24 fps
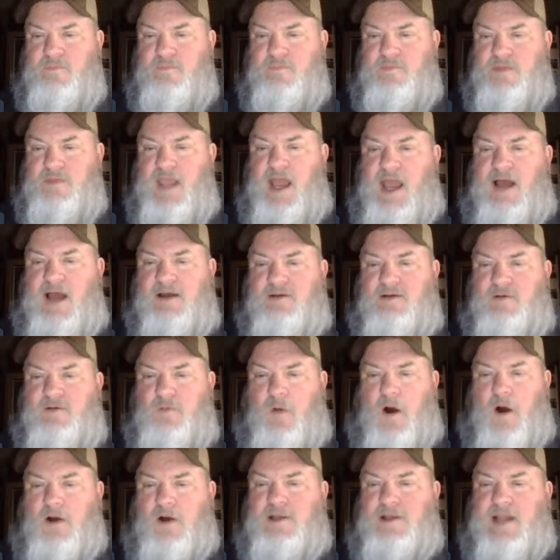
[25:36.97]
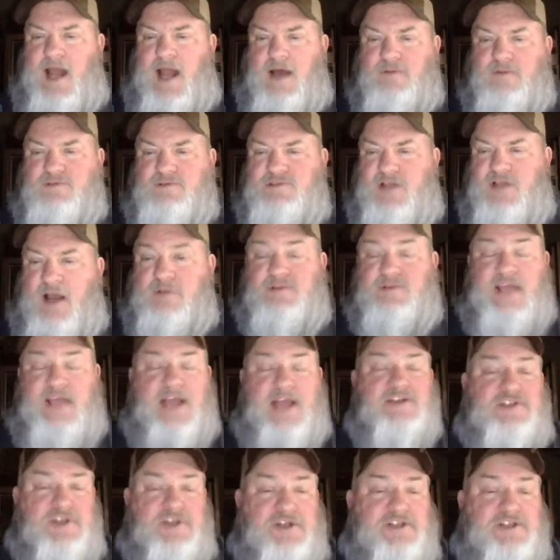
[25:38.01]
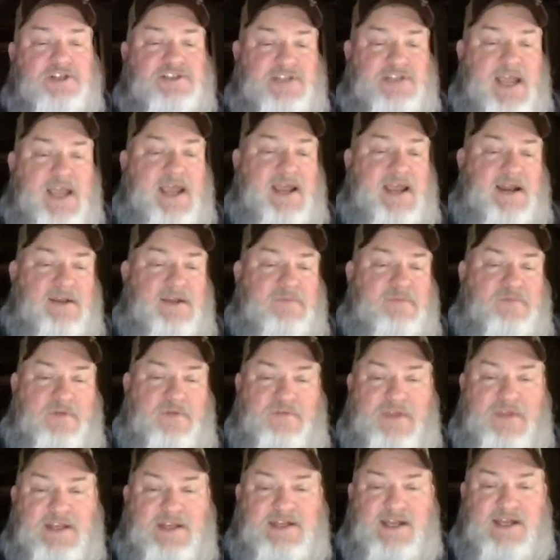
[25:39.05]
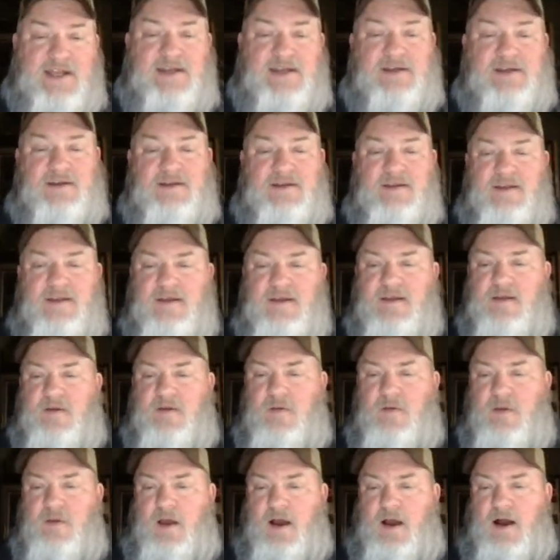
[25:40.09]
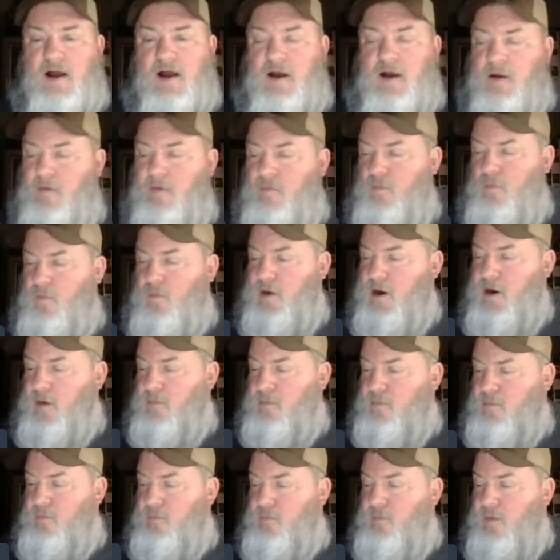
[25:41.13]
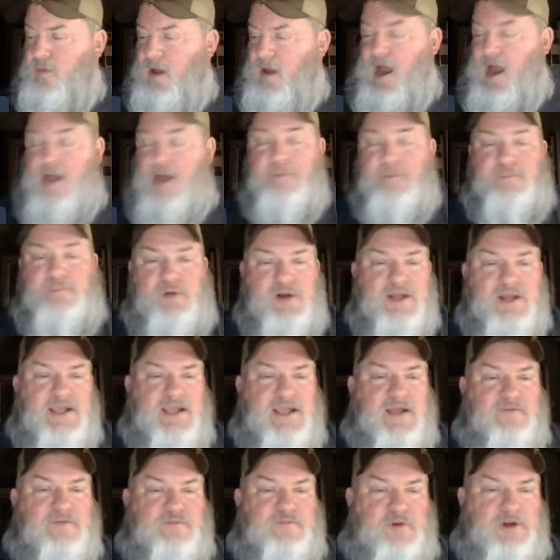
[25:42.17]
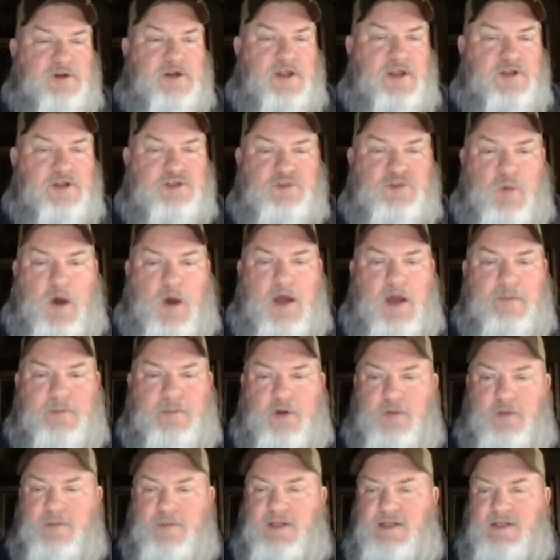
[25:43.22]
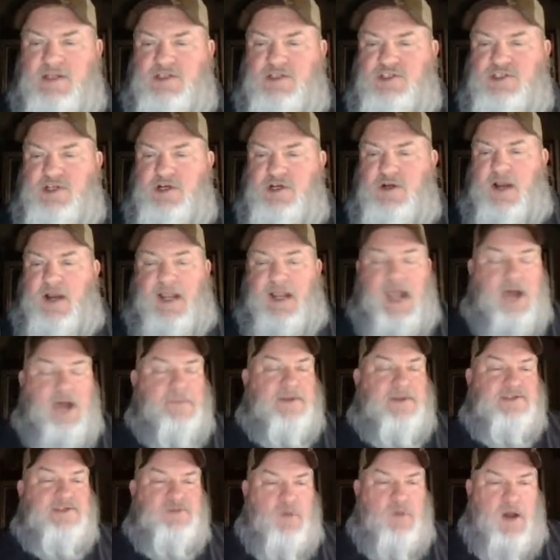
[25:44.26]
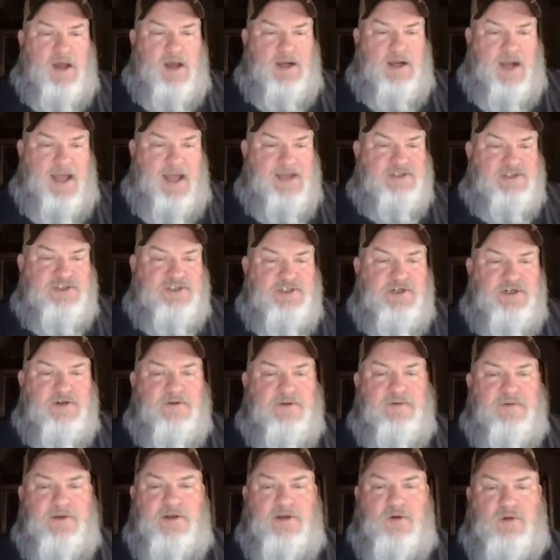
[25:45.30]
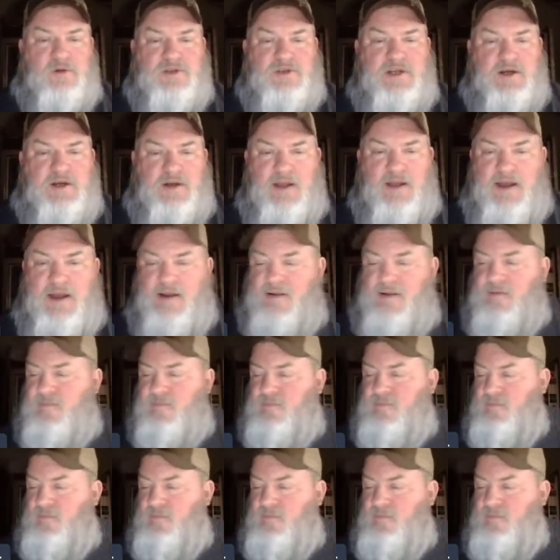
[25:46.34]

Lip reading: Yeah, Walken, I was actually going to say it if he didn't. I'm putting in for another swan permit this year. I got my swan last year in North Carolina.